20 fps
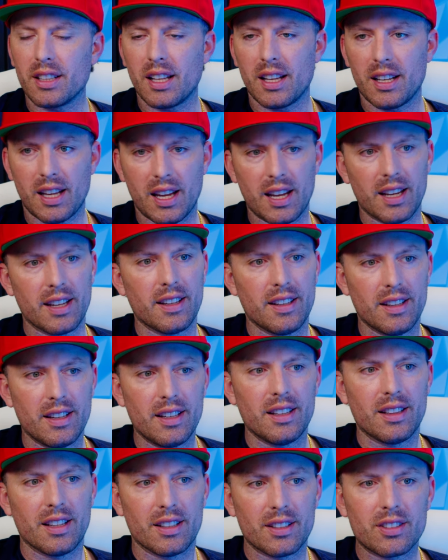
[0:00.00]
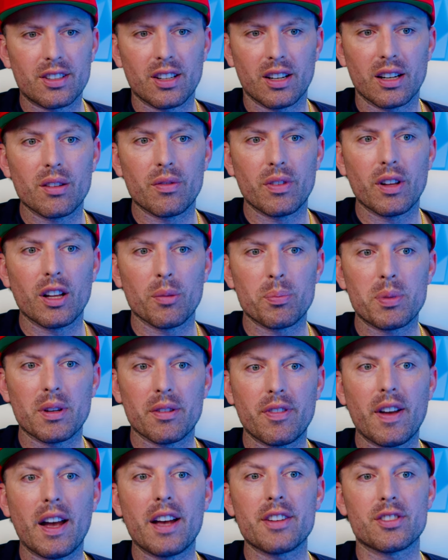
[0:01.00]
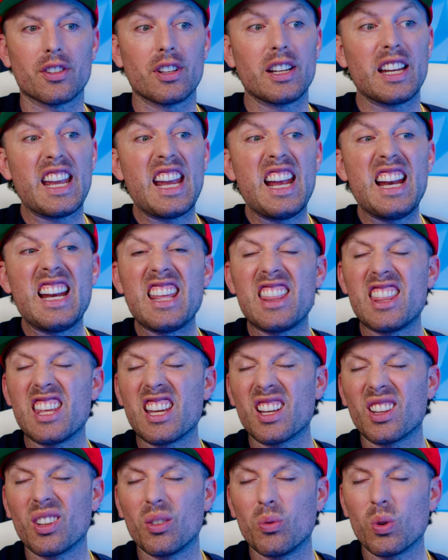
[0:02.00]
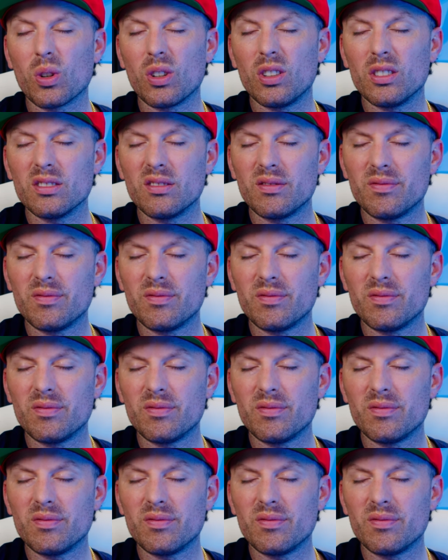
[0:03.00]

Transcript: that, hey, this is going to develop you faster than anything in the world.